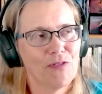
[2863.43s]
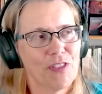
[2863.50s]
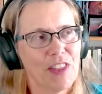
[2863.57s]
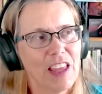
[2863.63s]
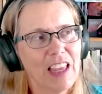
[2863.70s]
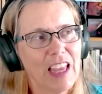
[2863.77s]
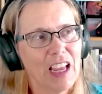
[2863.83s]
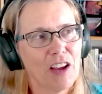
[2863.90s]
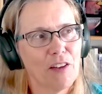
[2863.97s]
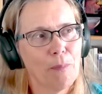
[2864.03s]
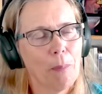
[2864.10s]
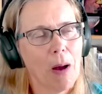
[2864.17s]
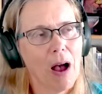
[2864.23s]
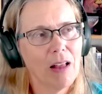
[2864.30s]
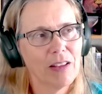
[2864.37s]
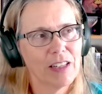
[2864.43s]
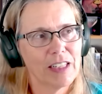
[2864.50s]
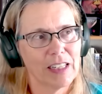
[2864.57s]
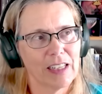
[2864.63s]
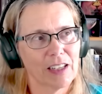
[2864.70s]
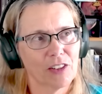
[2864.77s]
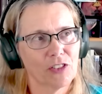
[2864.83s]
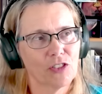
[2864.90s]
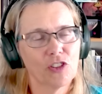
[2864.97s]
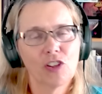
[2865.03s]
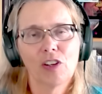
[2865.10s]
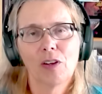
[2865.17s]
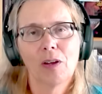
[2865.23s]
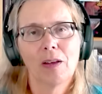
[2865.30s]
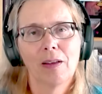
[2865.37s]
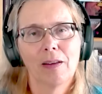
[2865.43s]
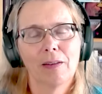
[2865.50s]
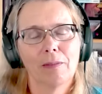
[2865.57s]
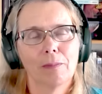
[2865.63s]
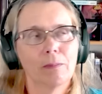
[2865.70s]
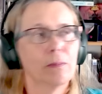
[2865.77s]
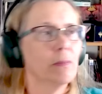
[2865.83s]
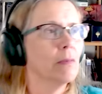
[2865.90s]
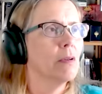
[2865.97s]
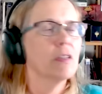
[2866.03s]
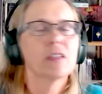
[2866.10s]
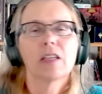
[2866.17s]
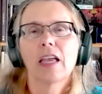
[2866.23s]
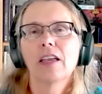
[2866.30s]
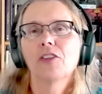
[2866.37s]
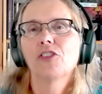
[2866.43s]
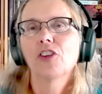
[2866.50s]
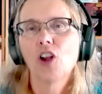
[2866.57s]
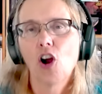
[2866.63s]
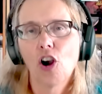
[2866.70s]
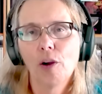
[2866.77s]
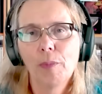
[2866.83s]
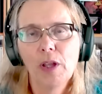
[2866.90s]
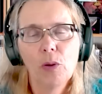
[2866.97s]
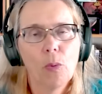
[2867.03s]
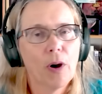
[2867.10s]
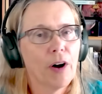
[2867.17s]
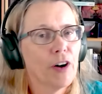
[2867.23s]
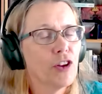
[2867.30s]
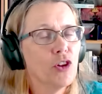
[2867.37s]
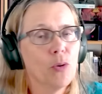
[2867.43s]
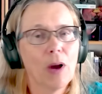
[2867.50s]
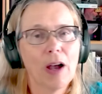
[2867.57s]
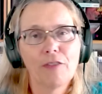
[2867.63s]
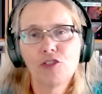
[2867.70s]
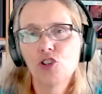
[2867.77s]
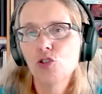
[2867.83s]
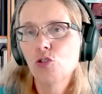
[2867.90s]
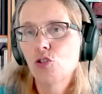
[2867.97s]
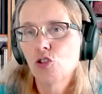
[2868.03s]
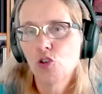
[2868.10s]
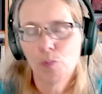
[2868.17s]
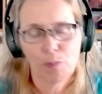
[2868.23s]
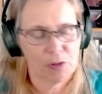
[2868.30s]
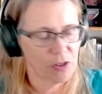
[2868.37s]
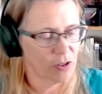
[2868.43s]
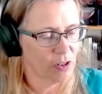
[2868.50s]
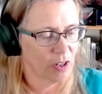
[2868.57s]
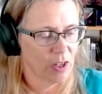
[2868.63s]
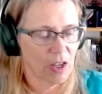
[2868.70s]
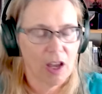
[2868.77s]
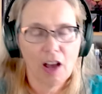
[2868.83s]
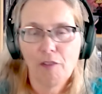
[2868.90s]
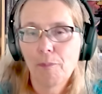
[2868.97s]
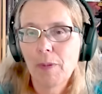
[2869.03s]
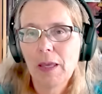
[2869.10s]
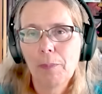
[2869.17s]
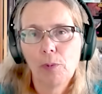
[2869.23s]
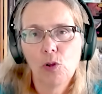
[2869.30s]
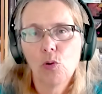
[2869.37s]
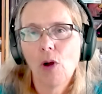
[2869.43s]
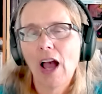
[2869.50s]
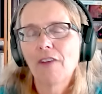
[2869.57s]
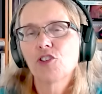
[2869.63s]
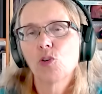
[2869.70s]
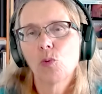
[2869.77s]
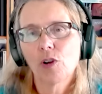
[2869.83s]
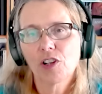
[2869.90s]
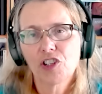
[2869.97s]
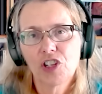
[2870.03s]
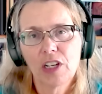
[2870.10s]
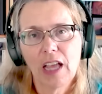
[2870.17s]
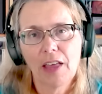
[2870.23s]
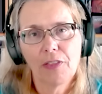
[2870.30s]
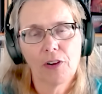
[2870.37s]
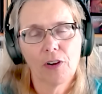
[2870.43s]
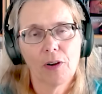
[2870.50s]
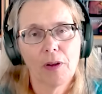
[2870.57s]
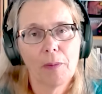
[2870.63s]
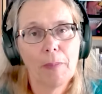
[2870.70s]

thinking of politics, say it's an army where you have two groups of people who have to work together.